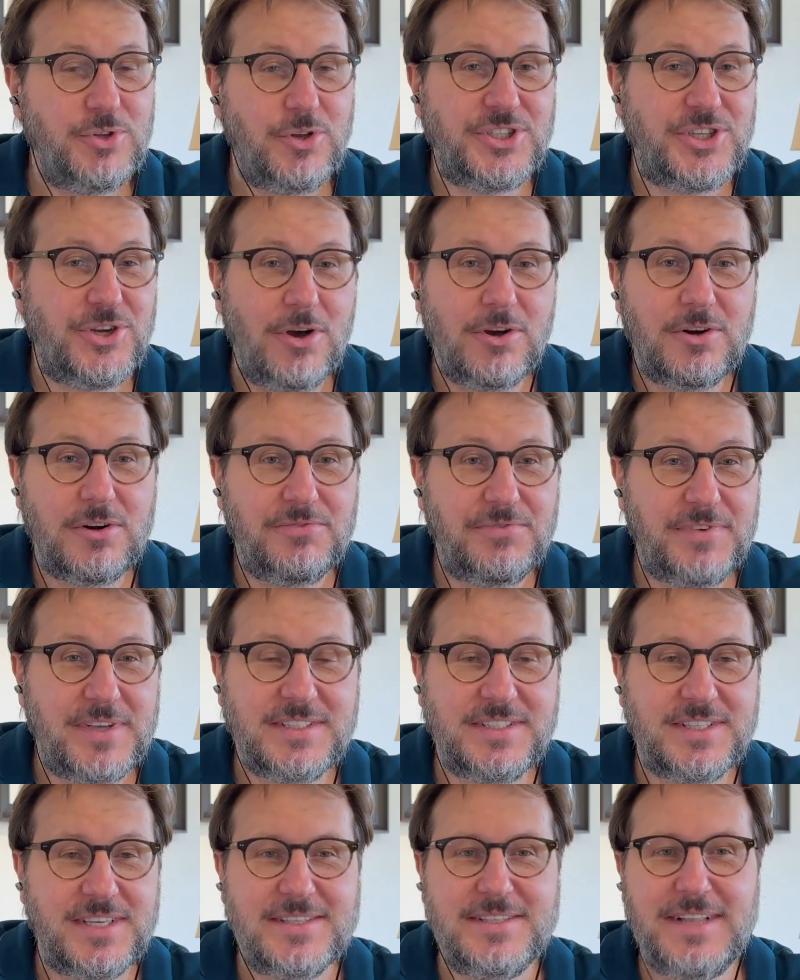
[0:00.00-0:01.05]
Do
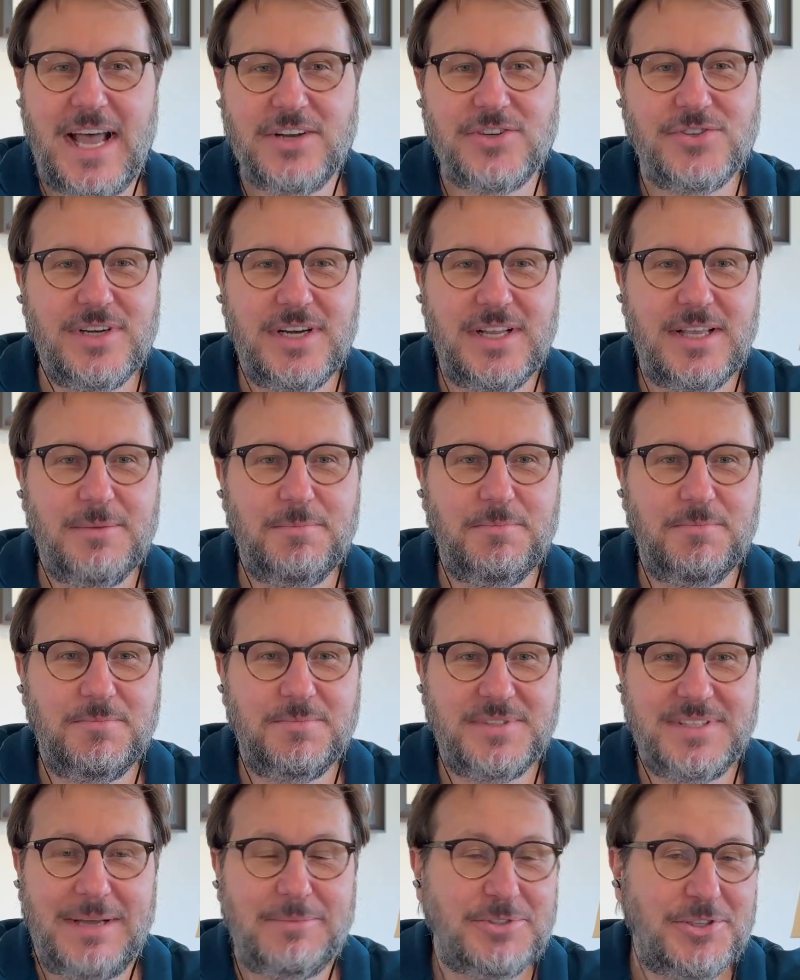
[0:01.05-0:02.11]
geographies just naturally,
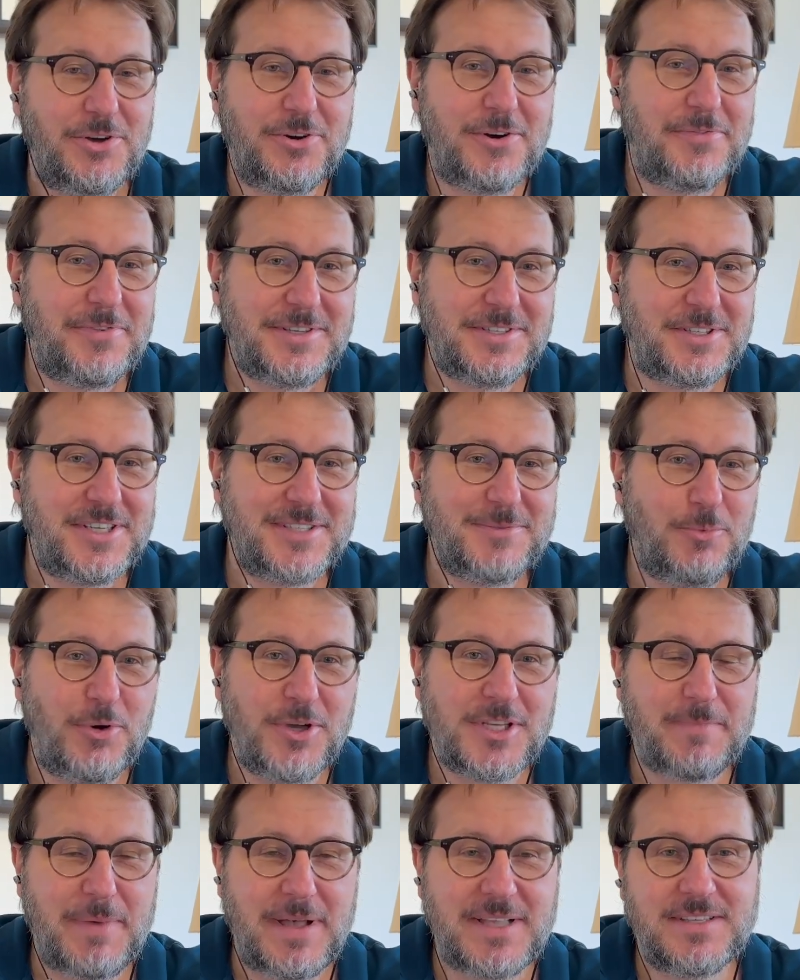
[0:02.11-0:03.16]
some geographies are just more
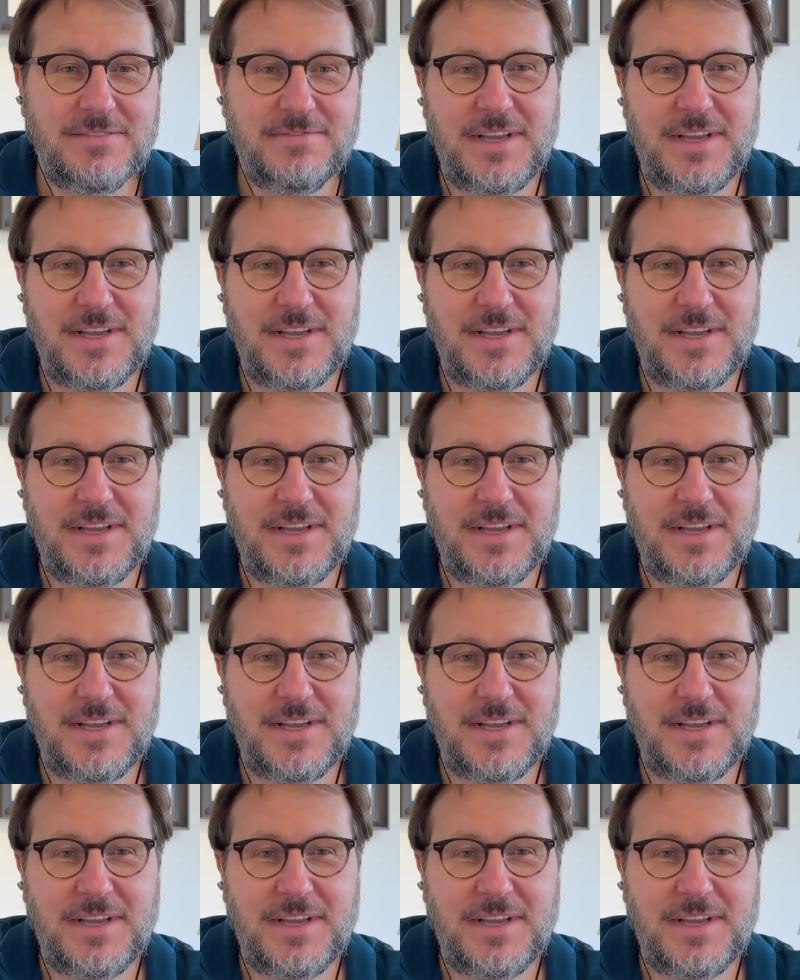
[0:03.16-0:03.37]
expensive